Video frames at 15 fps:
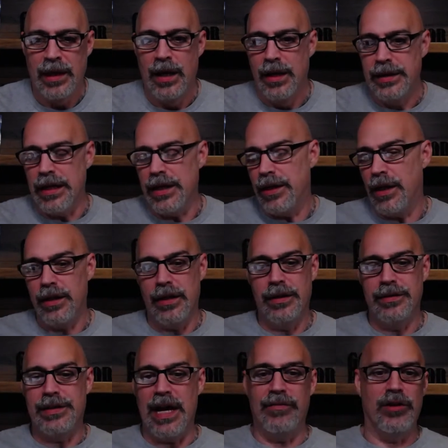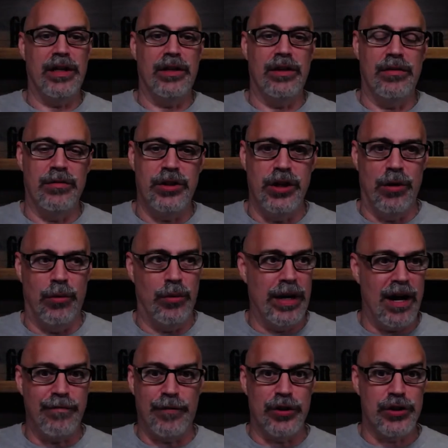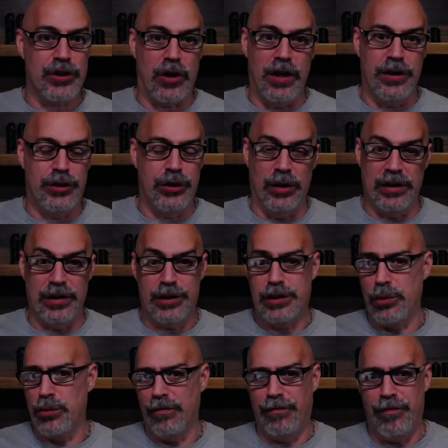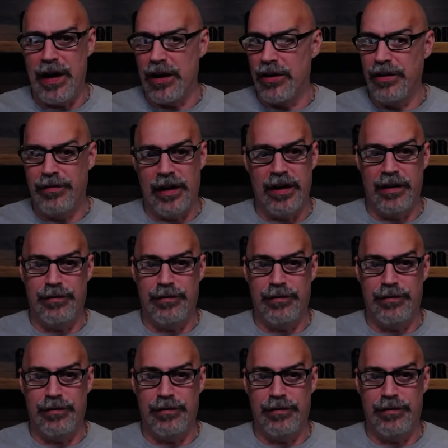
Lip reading: yeah, definitely, you know, when I first started doing this, there were very, very